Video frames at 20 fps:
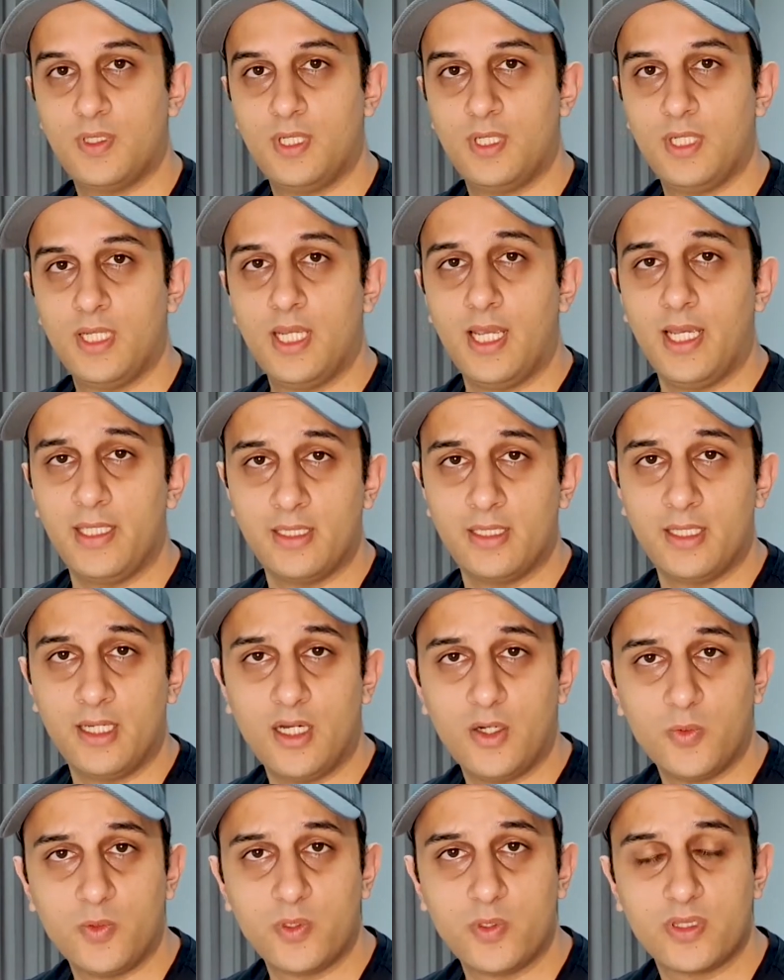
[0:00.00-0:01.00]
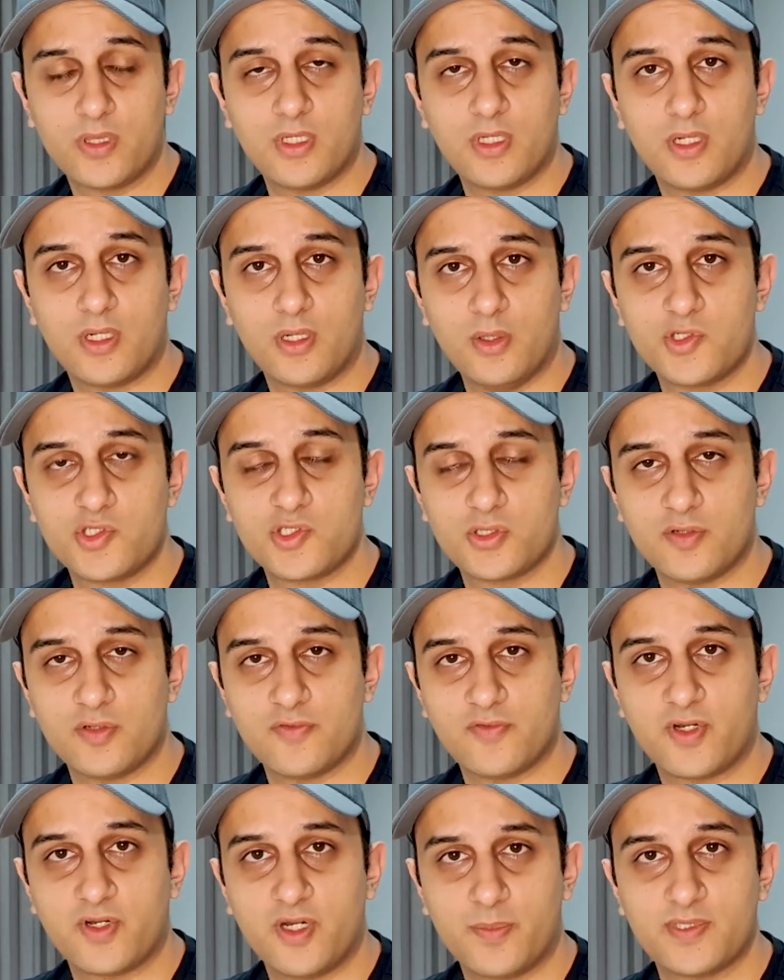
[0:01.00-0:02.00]
And now with the inclusion of
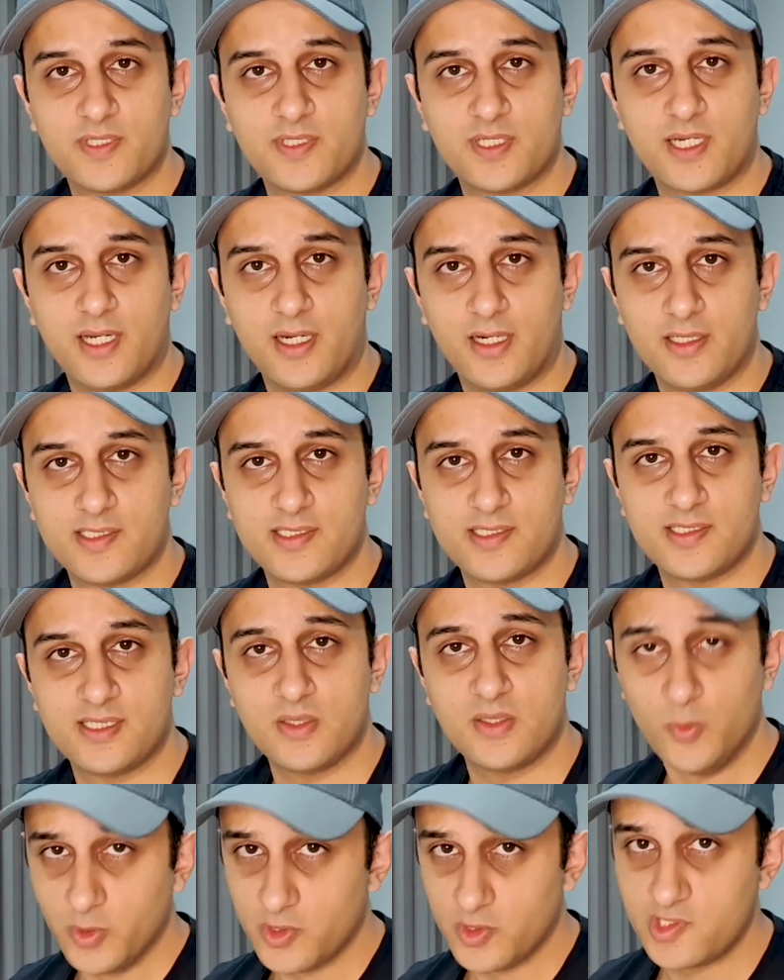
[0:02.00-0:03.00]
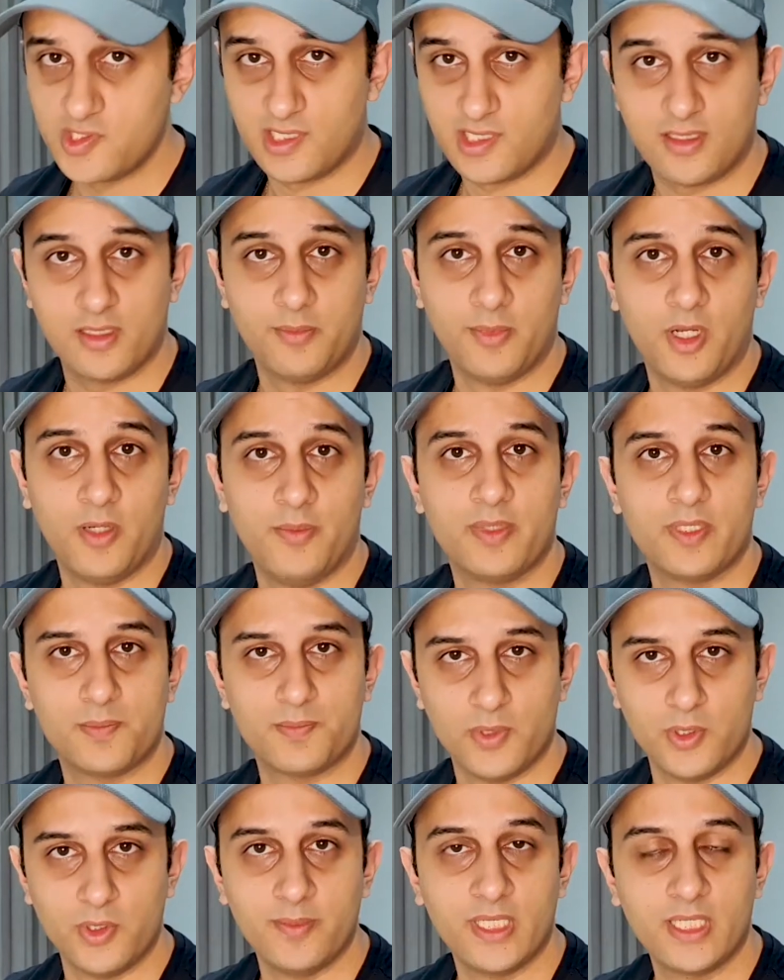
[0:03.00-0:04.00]
cryptocurrency, which is at the moment
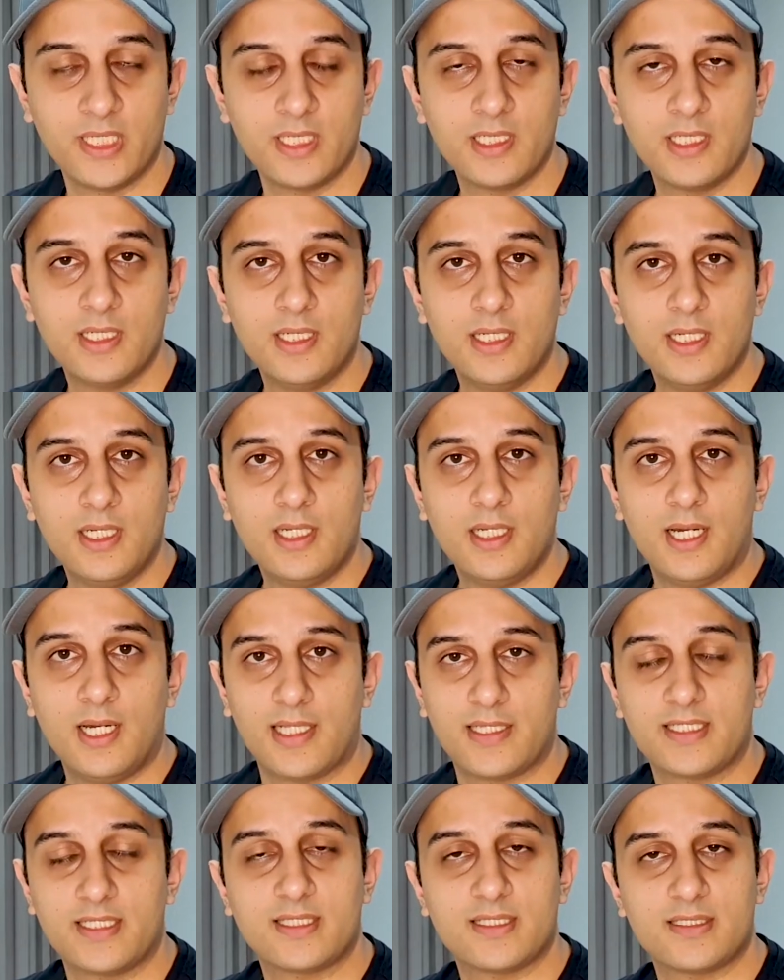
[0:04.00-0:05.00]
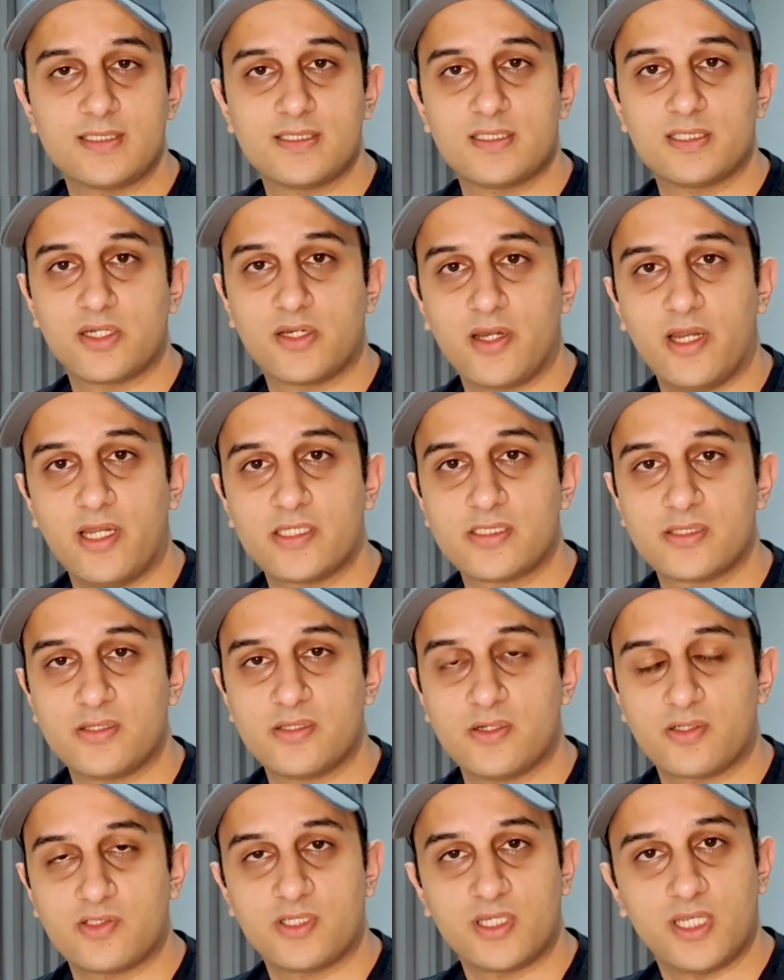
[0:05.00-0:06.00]
blooming, I think this is a great
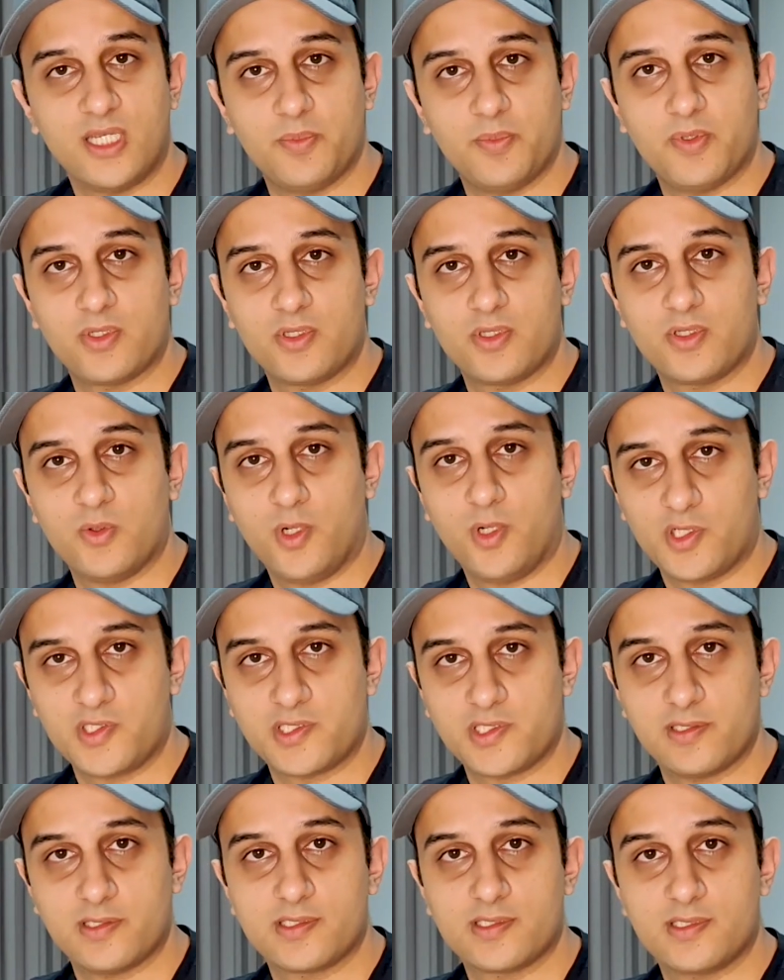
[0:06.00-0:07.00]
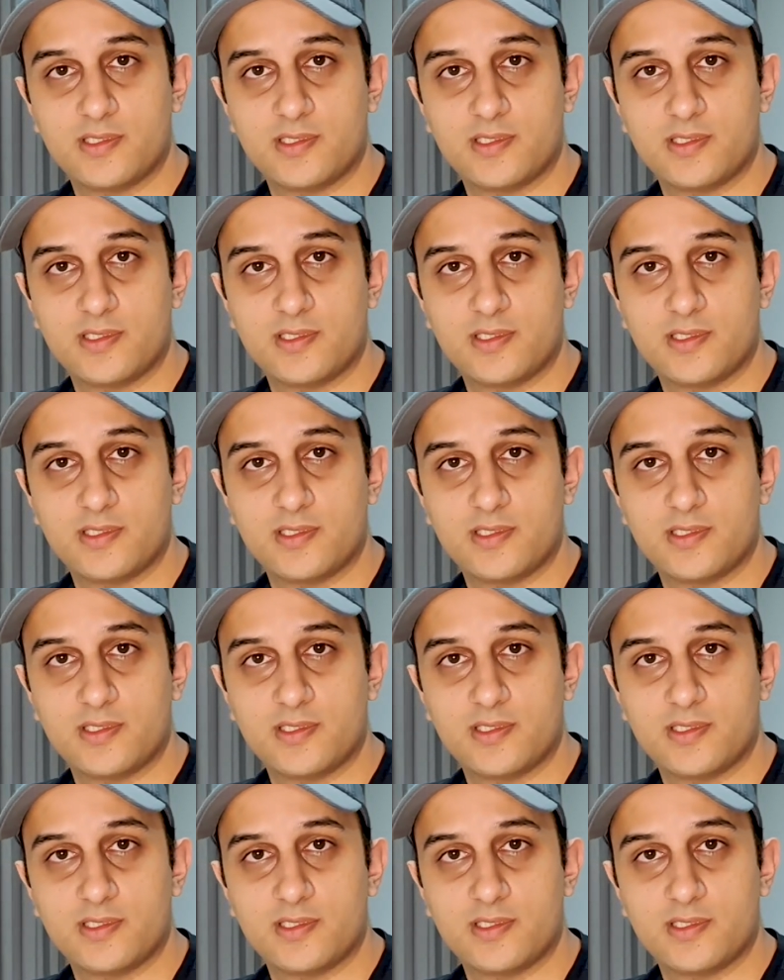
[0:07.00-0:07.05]
stock to keep on your watch list.